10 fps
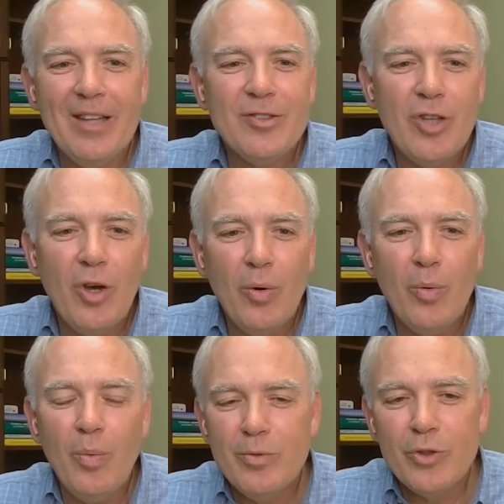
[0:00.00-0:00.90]
And
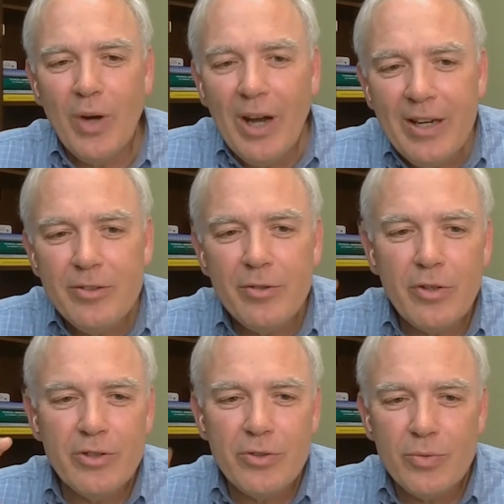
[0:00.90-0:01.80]
so, trying to
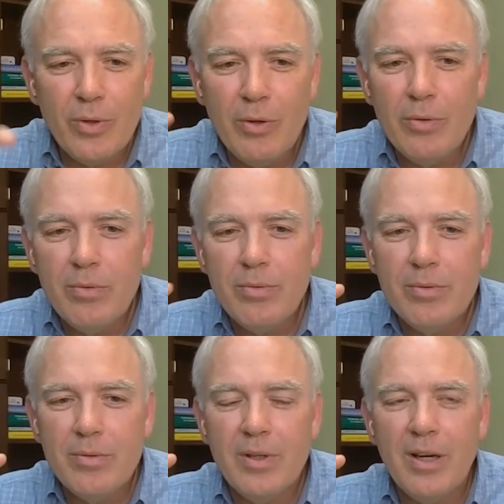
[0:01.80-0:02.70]
control,
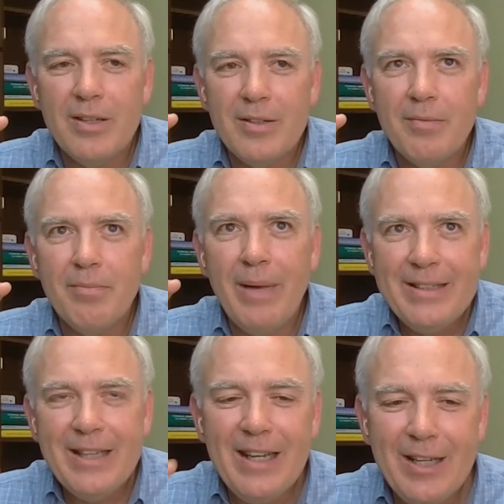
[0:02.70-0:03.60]
uh,
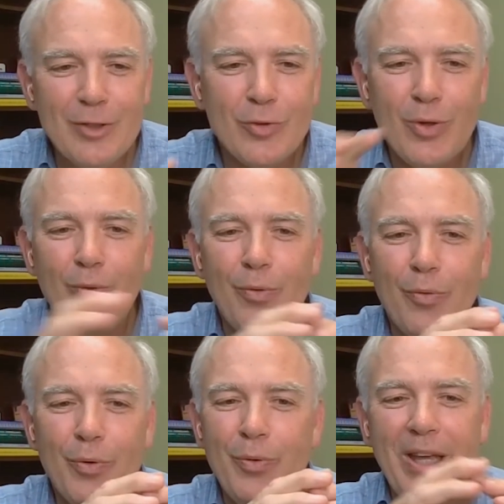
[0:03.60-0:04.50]
maintain
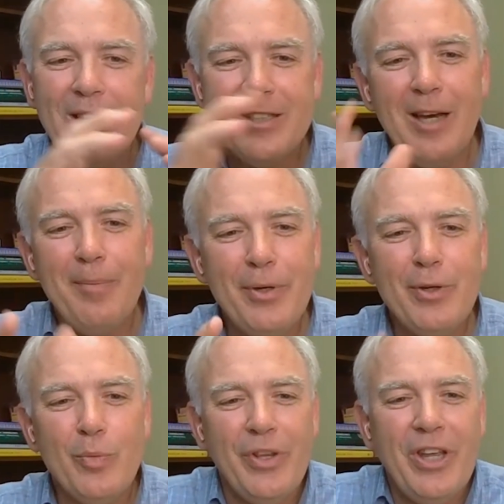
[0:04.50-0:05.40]
control through that time
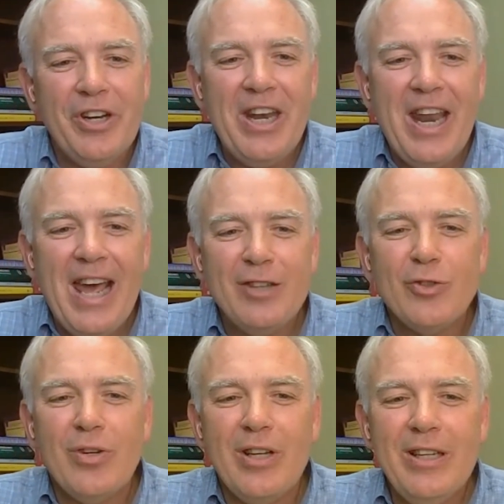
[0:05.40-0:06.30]
period where they
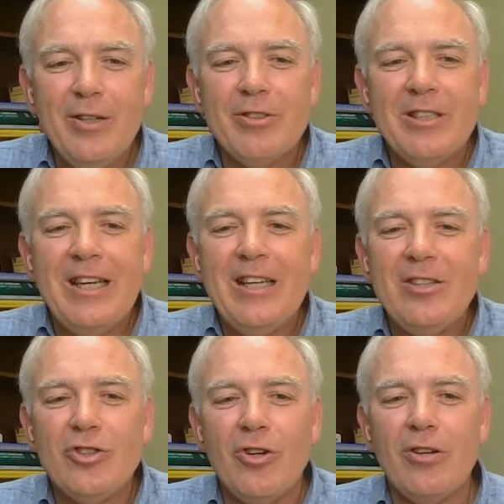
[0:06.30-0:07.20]
naturally are
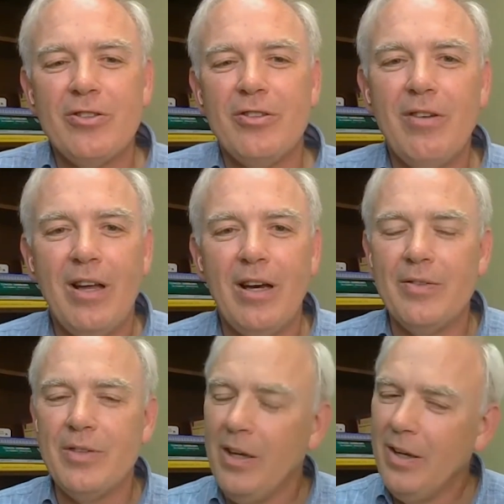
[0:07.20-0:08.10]
taking charge of their
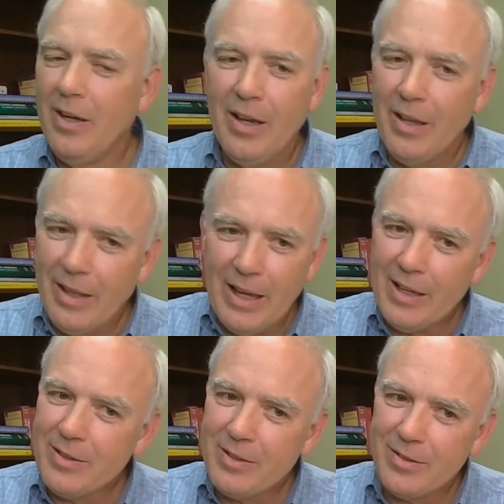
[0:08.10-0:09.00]
lives,
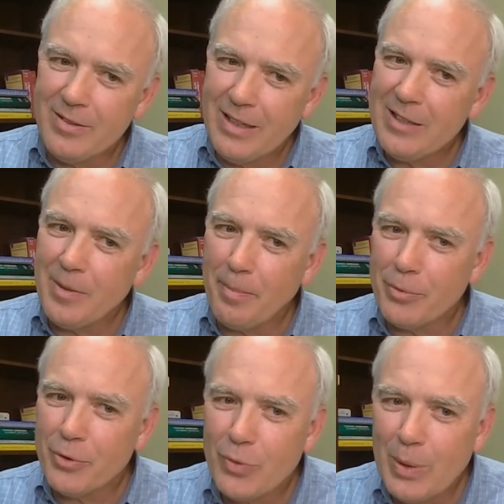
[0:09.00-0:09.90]
that's that's a
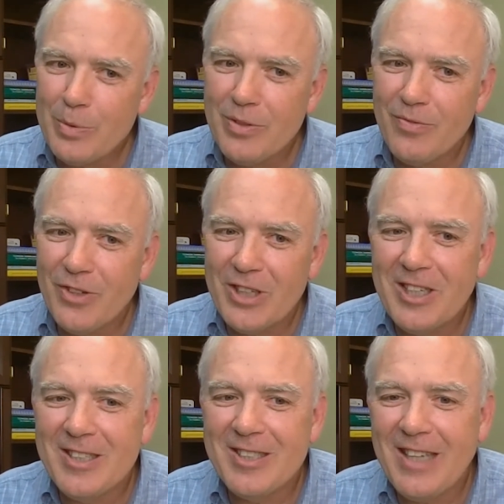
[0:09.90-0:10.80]
prescription
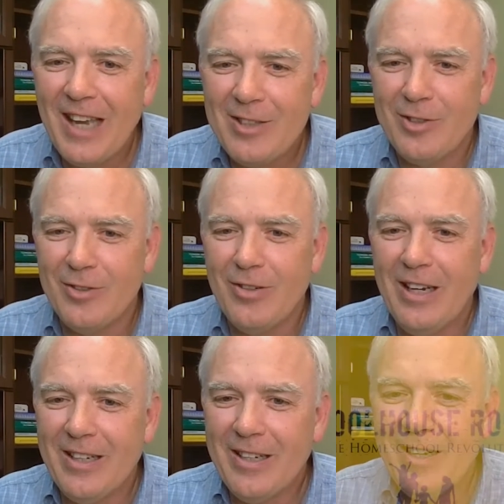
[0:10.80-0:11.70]
for
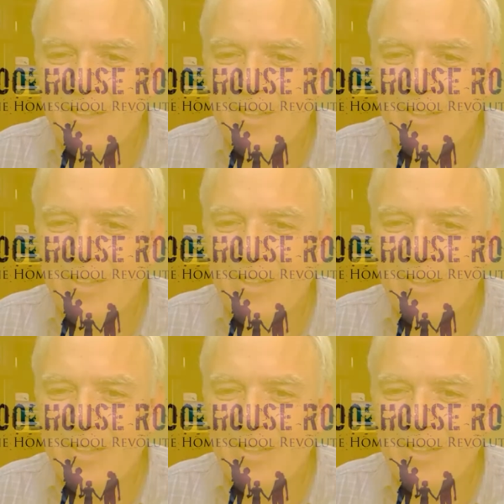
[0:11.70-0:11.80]
disaster and